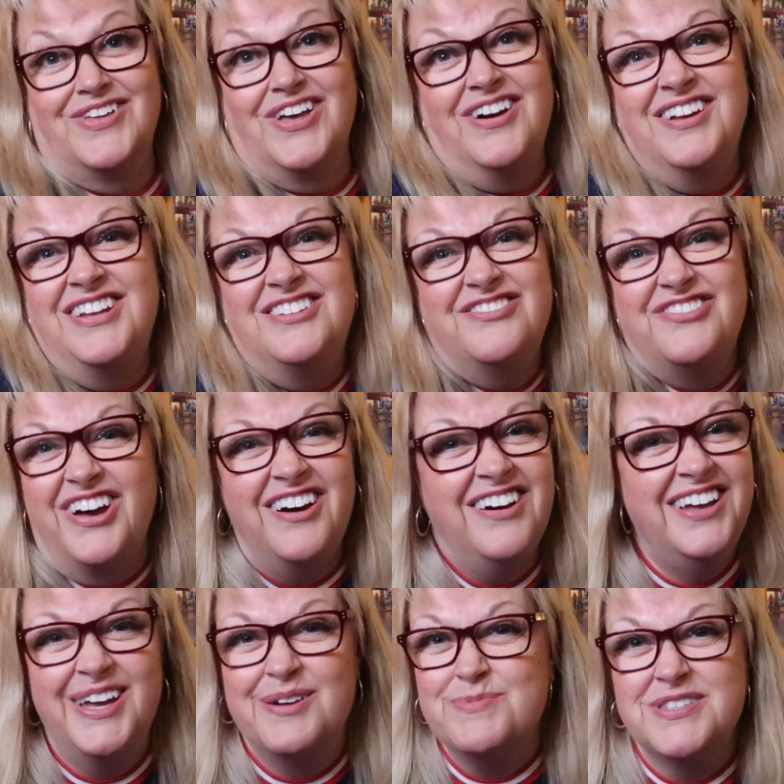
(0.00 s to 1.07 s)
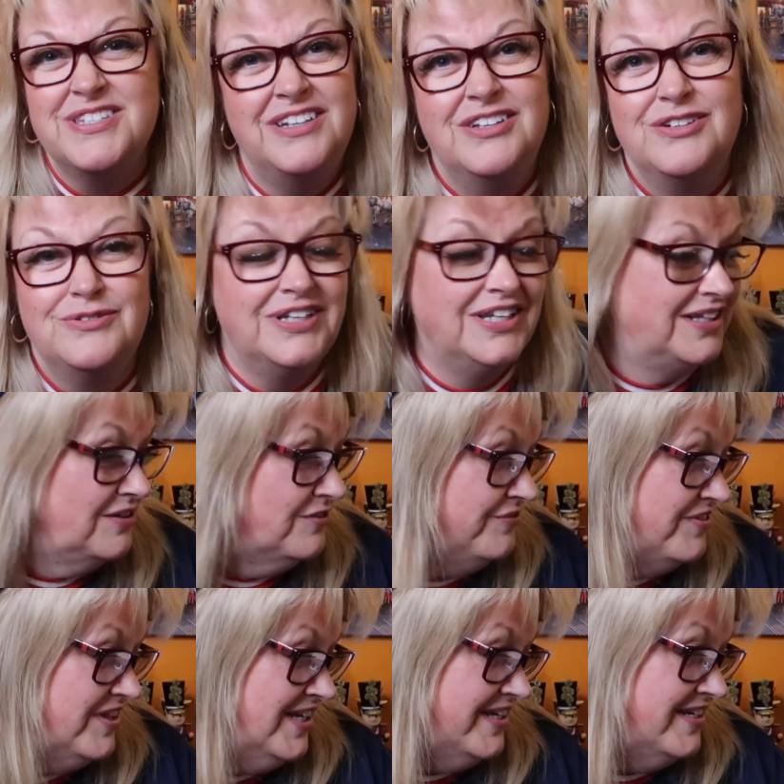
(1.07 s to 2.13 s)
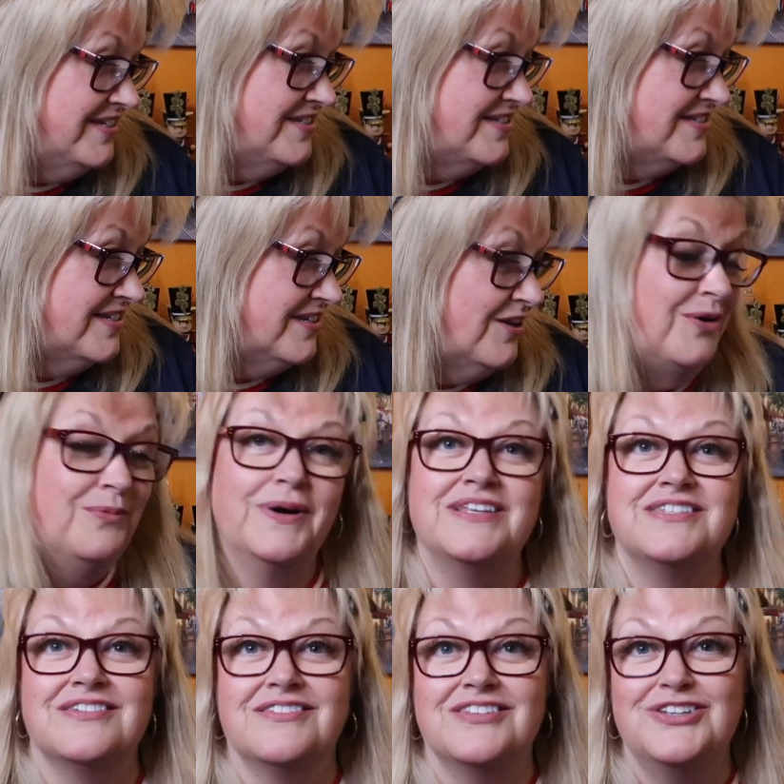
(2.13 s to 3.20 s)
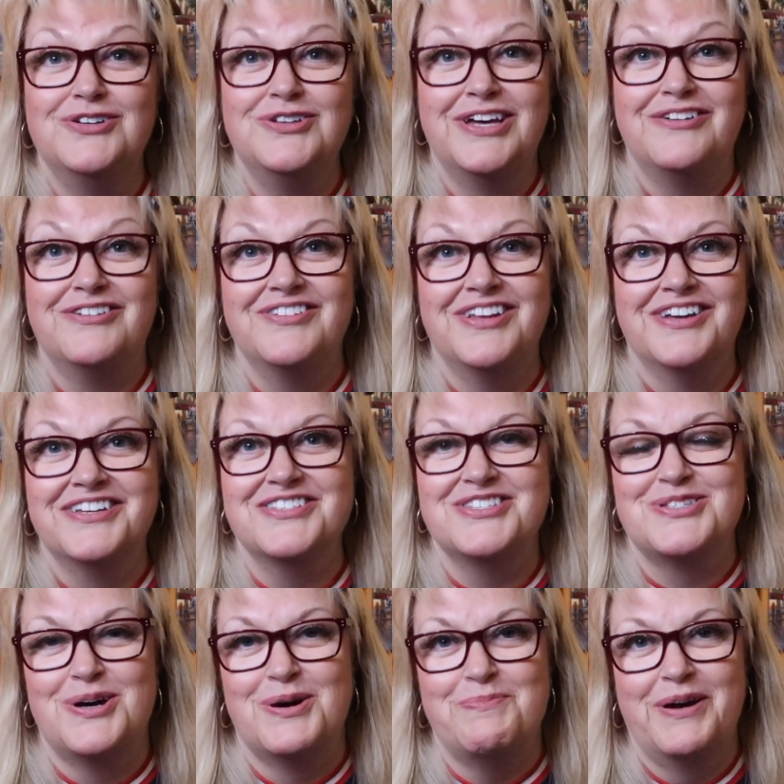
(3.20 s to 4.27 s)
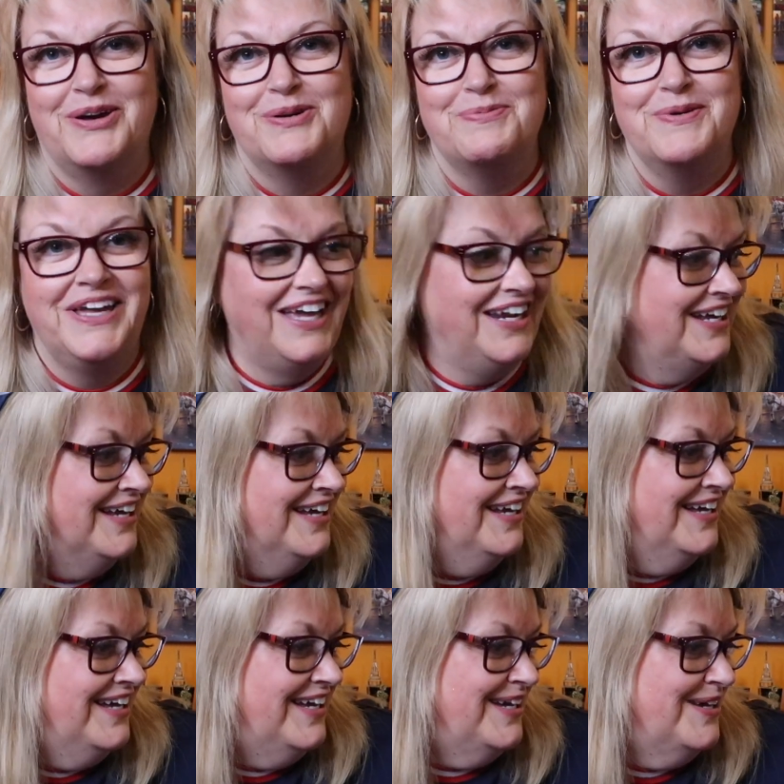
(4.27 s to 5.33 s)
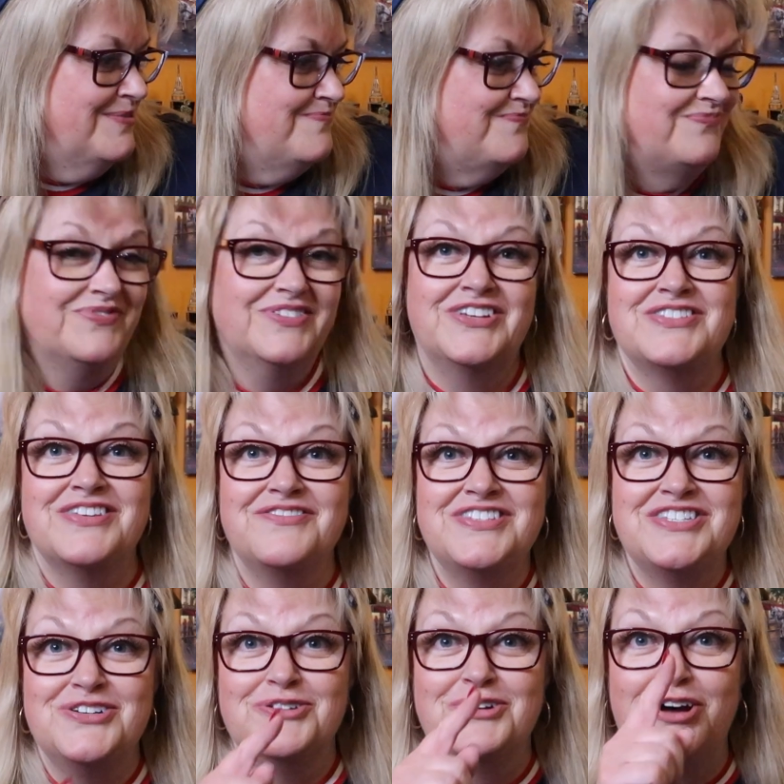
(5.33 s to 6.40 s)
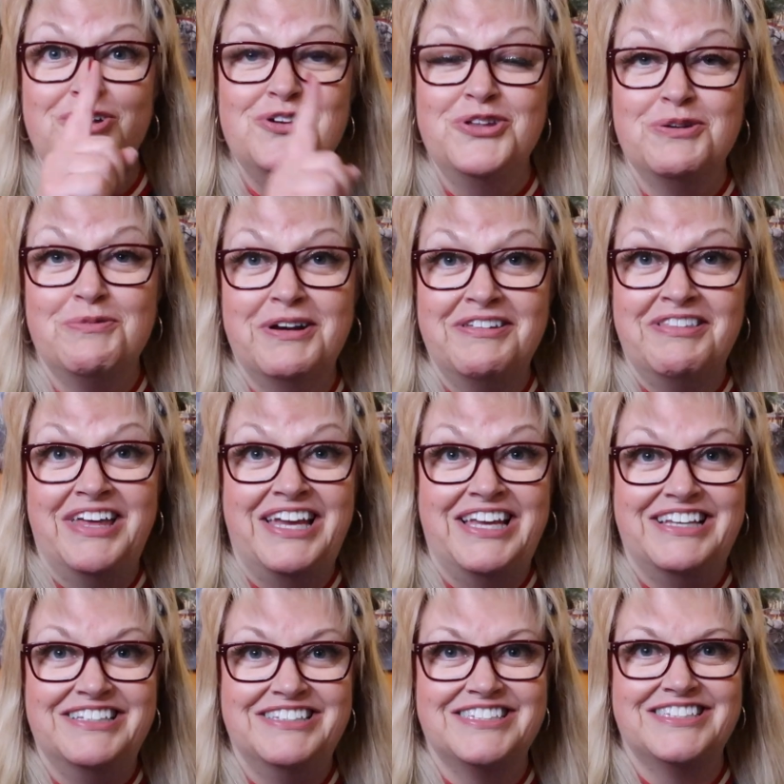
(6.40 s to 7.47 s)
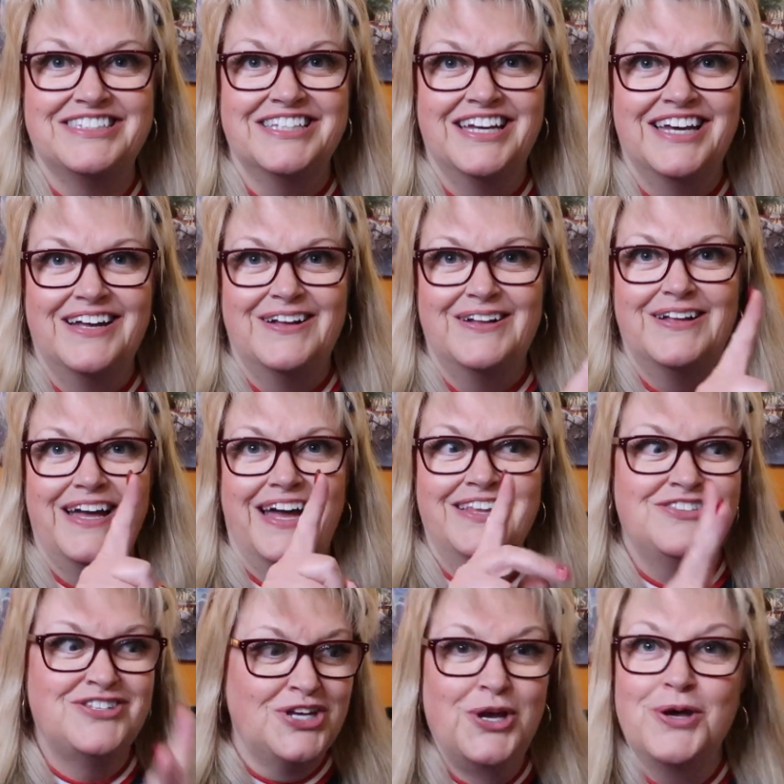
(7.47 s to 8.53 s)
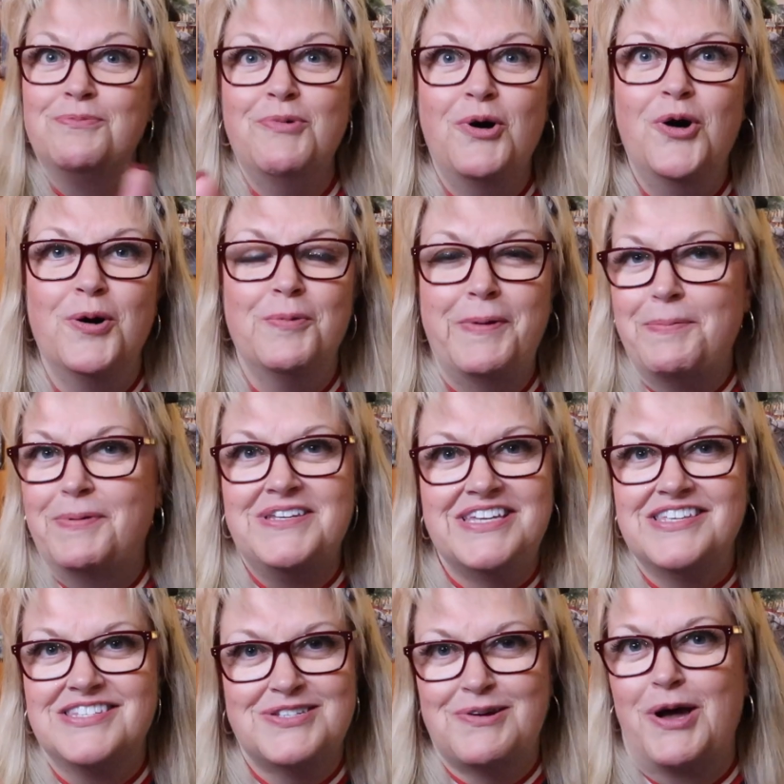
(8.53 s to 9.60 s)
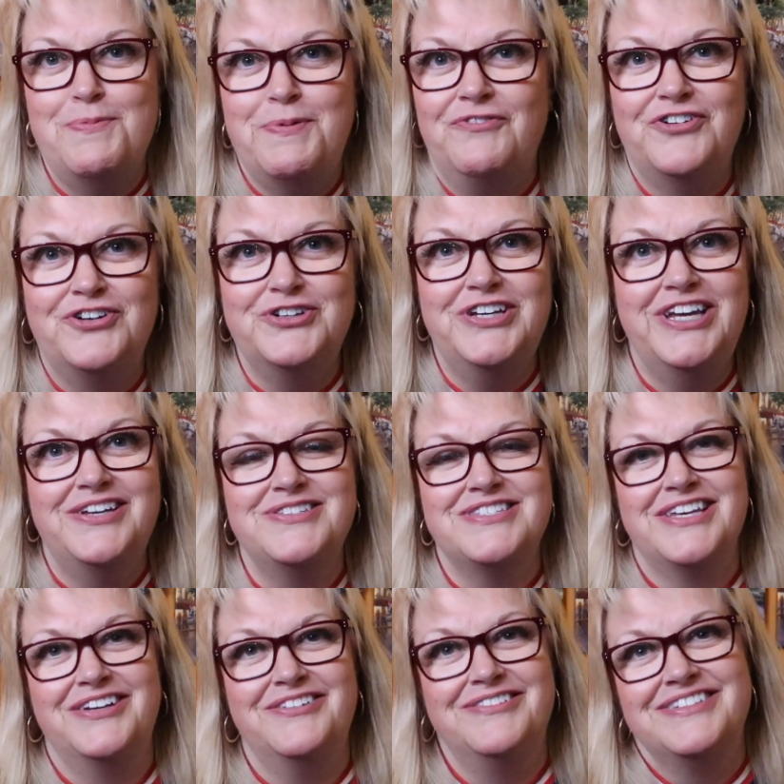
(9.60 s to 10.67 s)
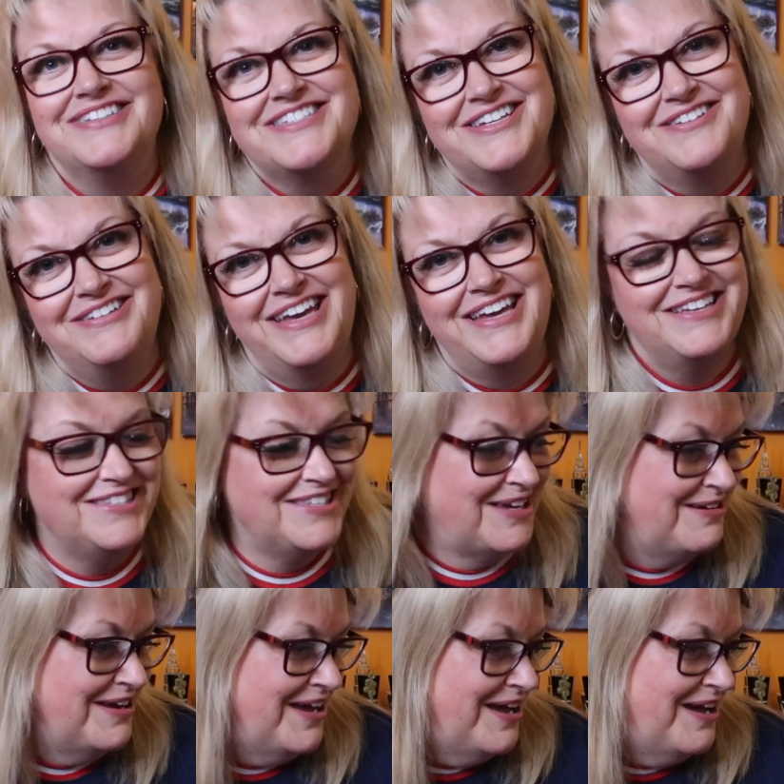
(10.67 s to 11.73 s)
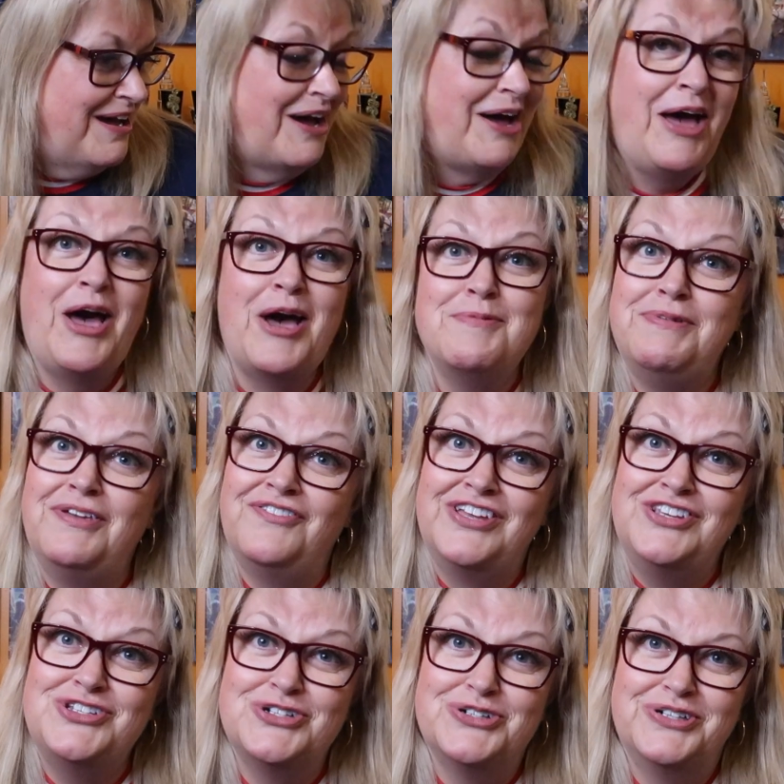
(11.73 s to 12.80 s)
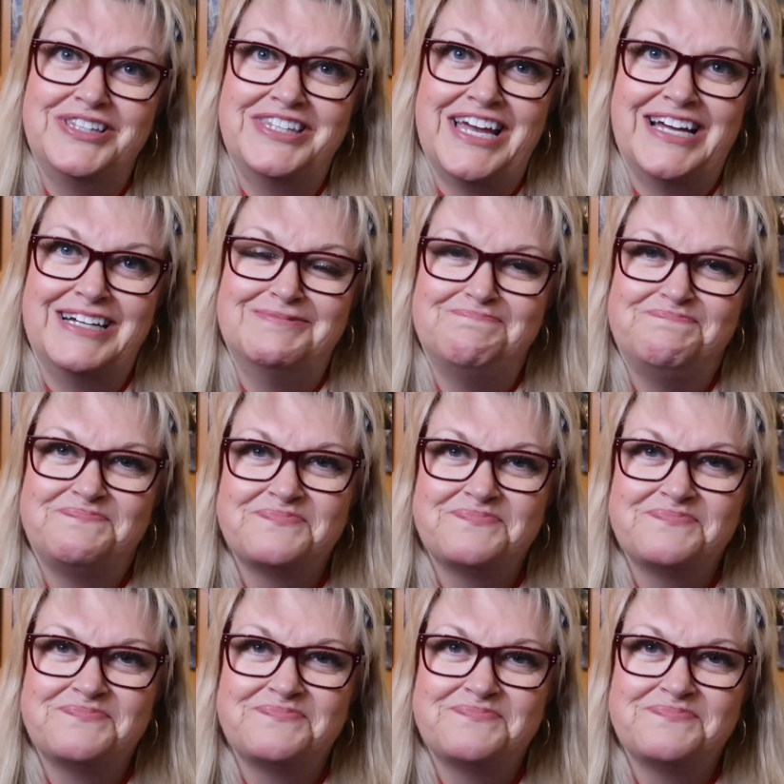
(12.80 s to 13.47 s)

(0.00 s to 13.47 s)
I love, I absolutely love these. can't wait till the new year and I can start back up again. Because um, I've still got another one of these and two more Bibbidi's to open for you. So, so yeah, so I hope you've enjoyed that.